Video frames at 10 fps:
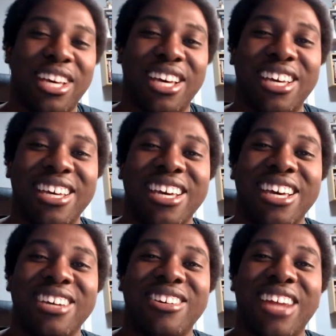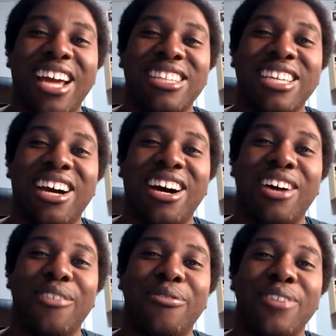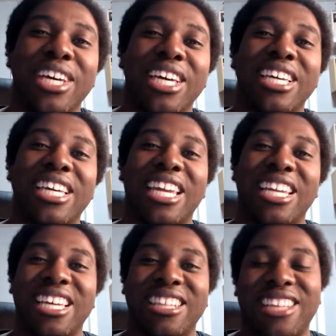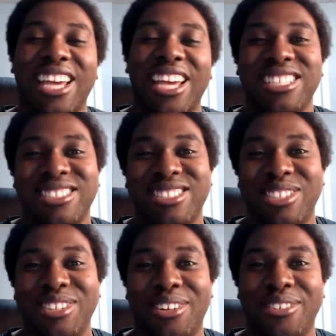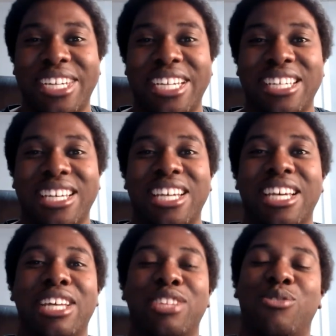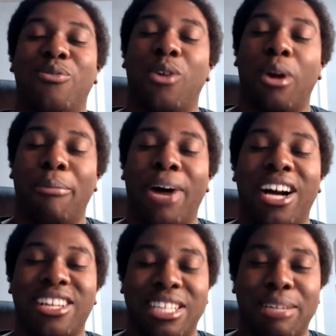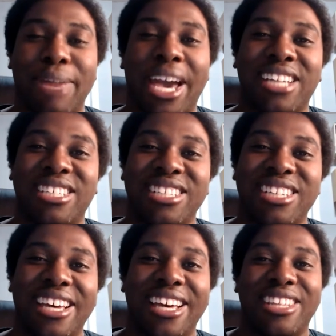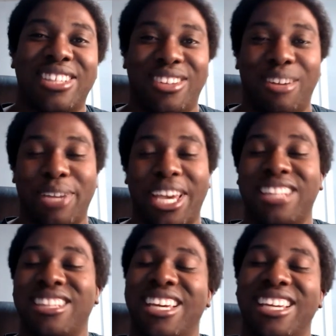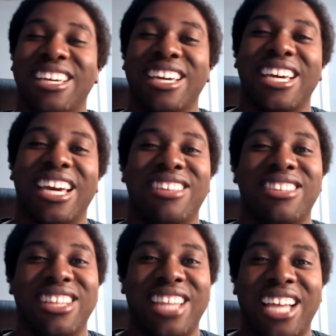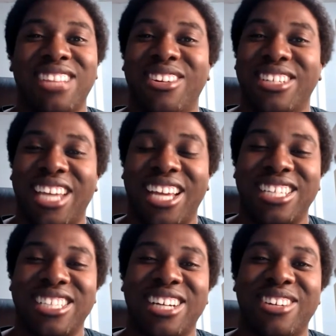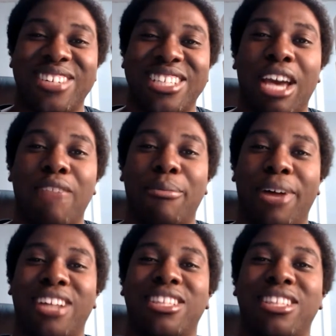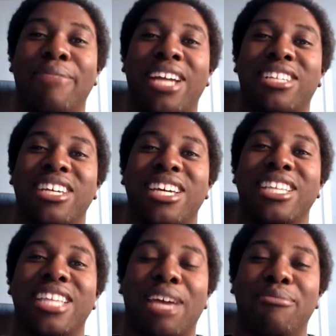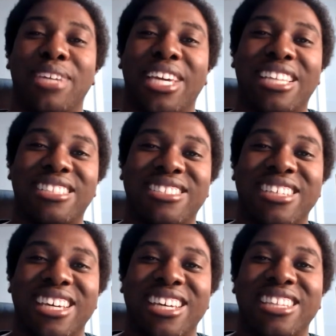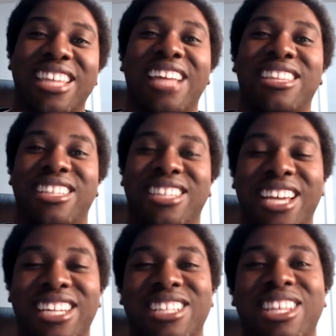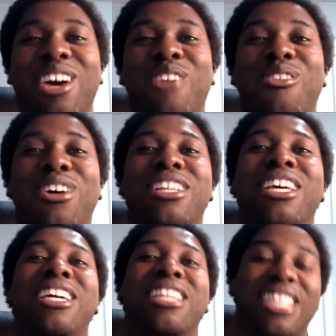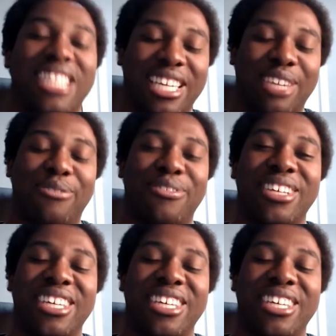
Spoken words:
a good idea of getting his tenant to agree for a boxing match. So I'm guessing if the landlord and tenant agree to have a boxing match, that means that the tenant would leave